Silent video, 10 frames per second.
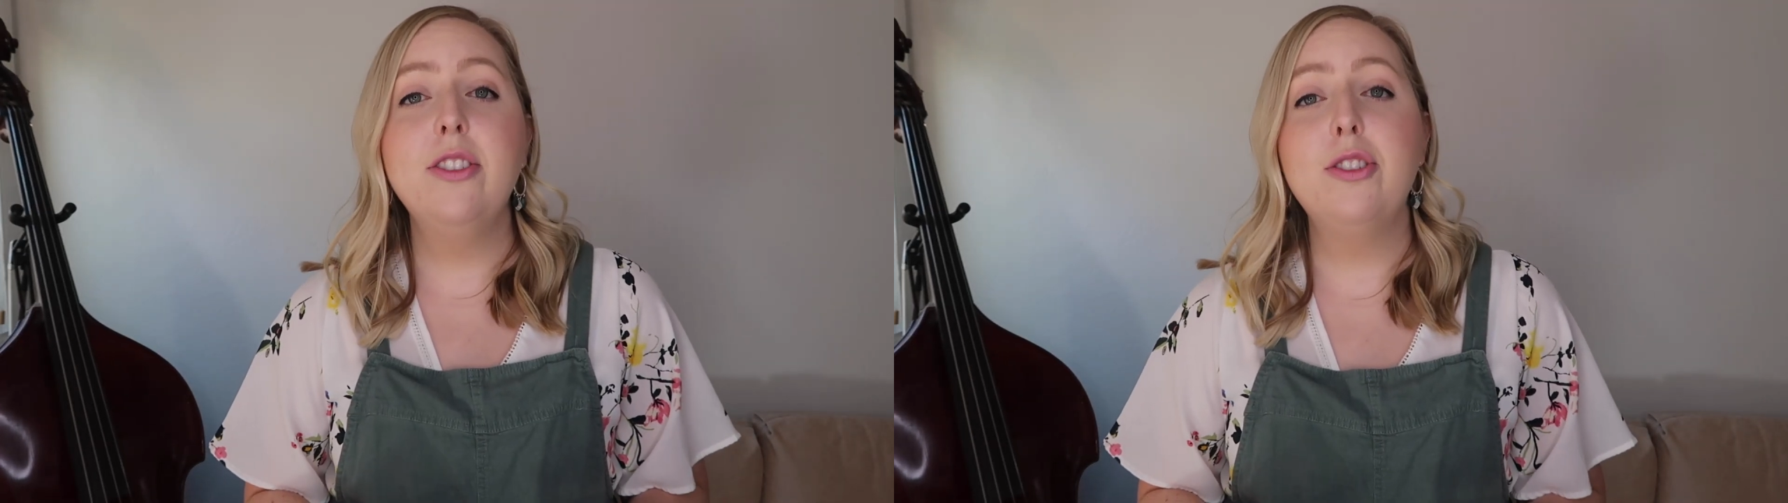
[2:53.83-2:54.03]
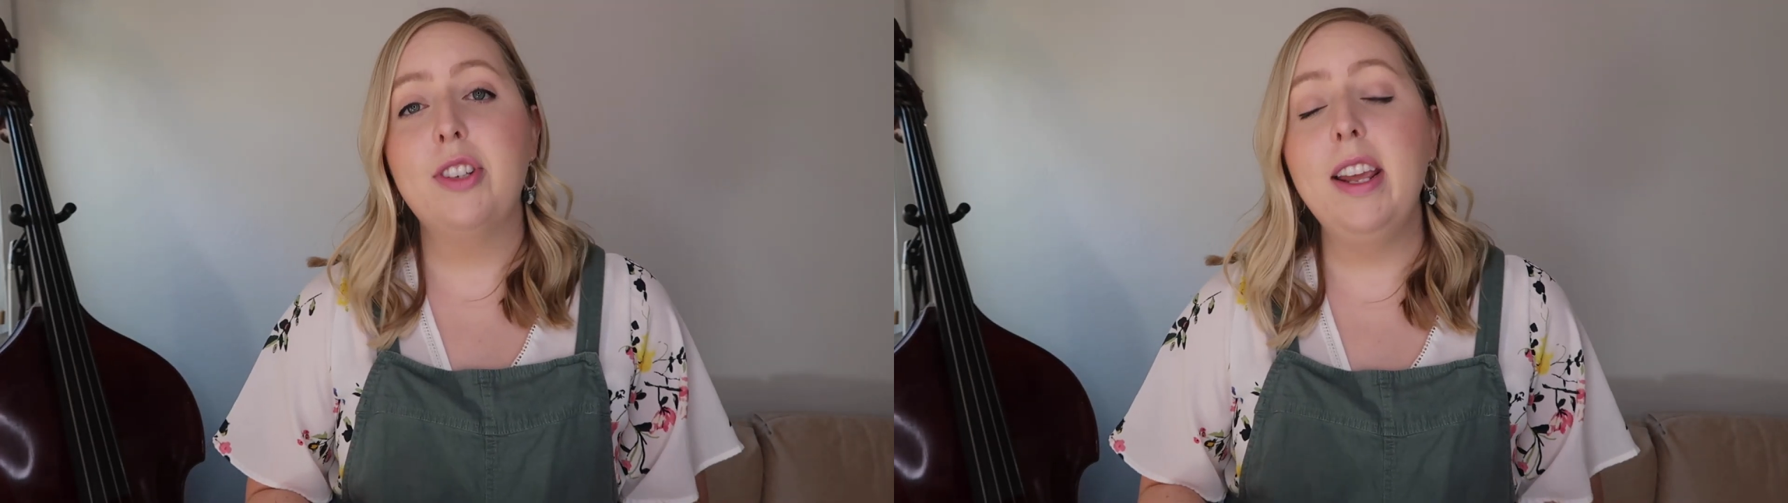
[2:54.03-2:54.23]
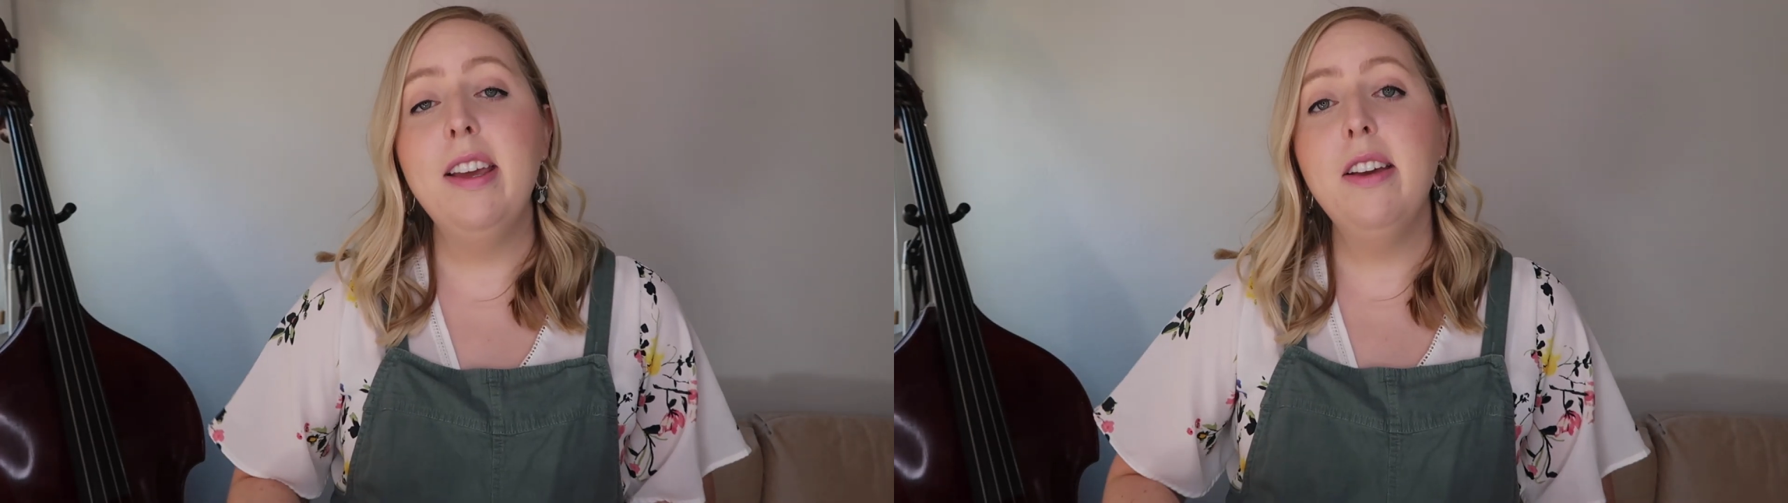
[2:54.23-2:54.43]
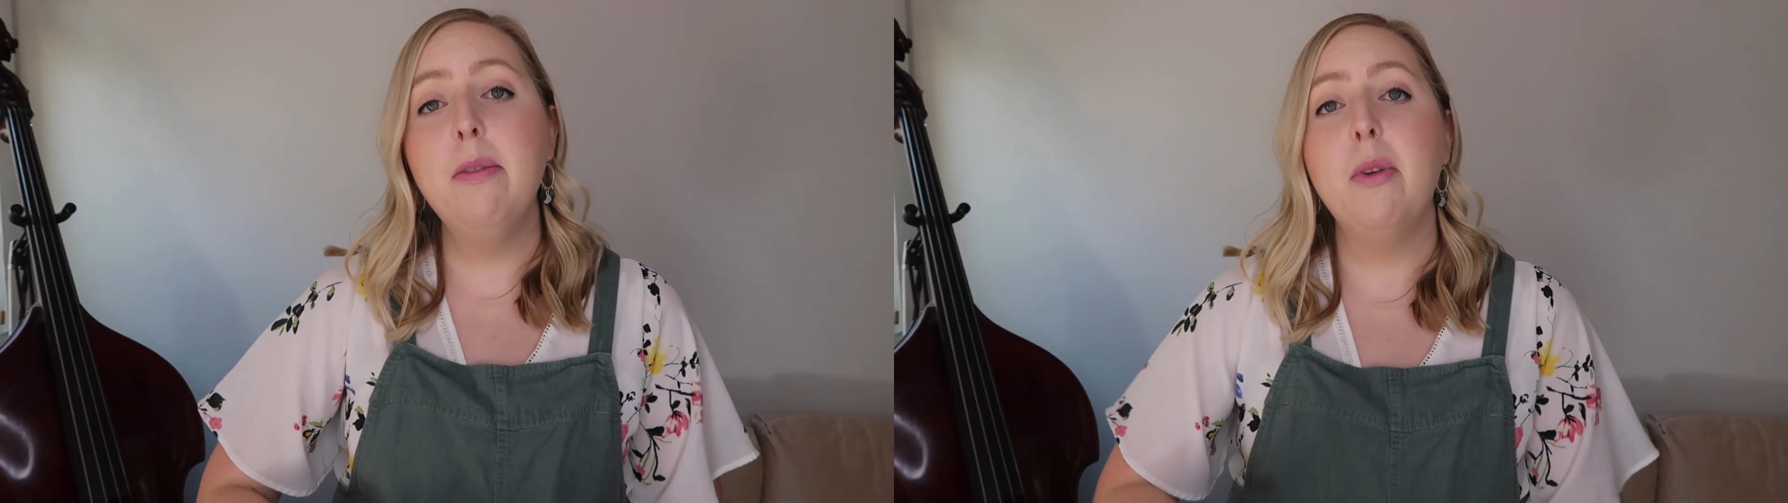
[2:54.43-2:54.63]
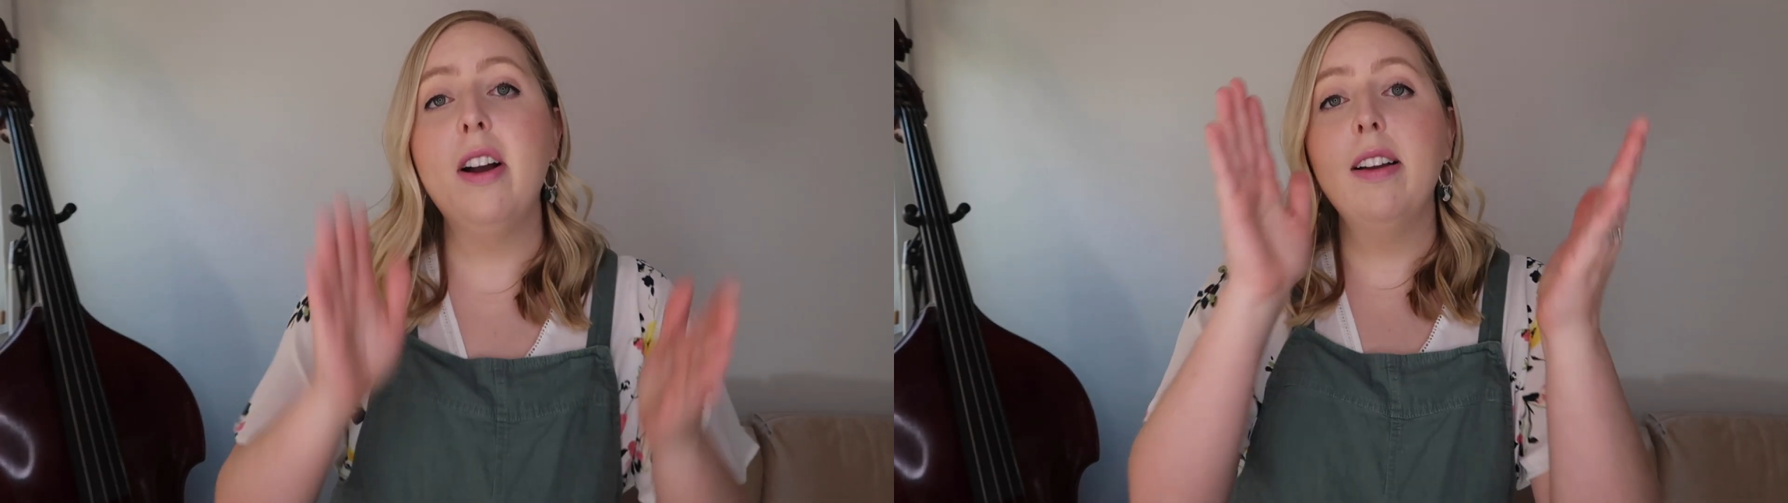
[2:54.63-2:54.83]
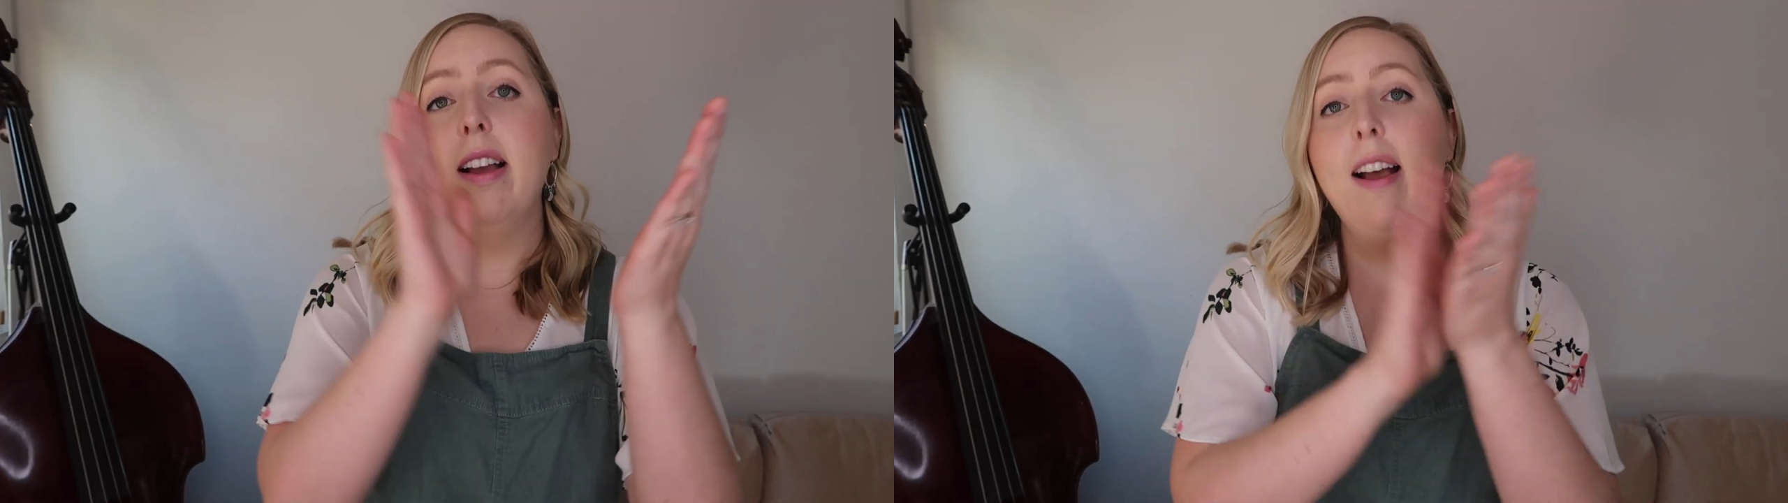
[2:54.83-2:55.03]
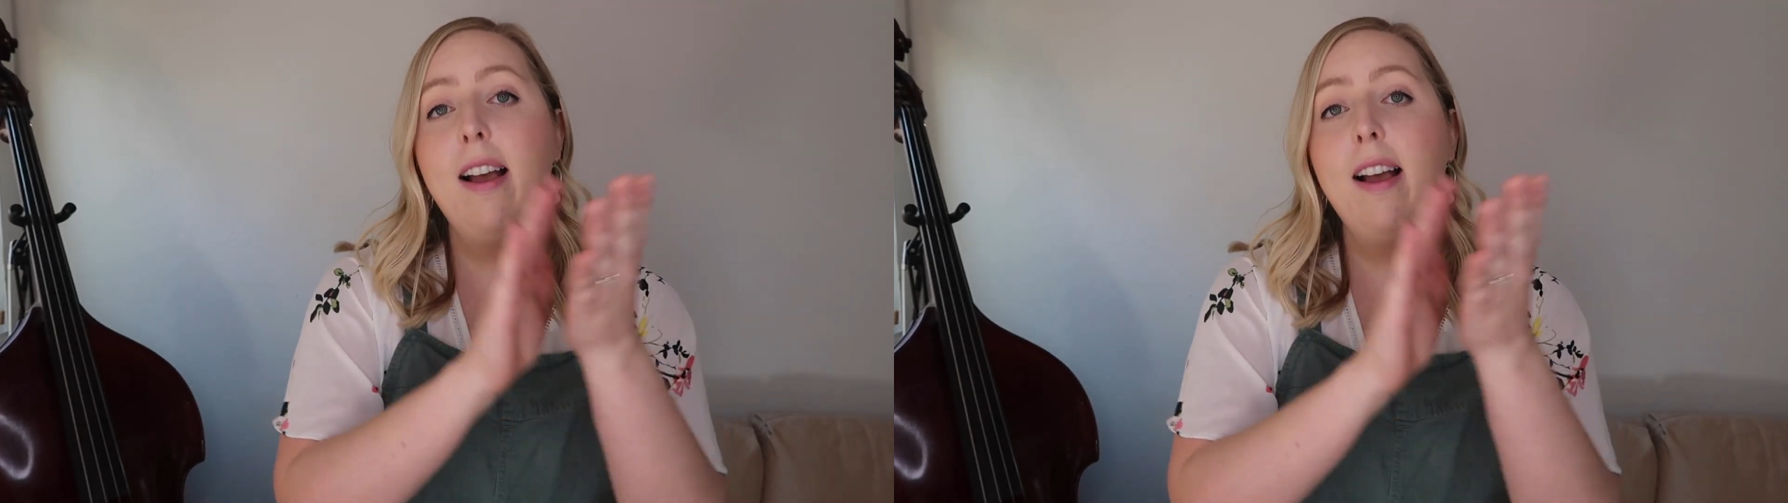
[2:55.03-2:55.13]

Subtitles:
shamrock,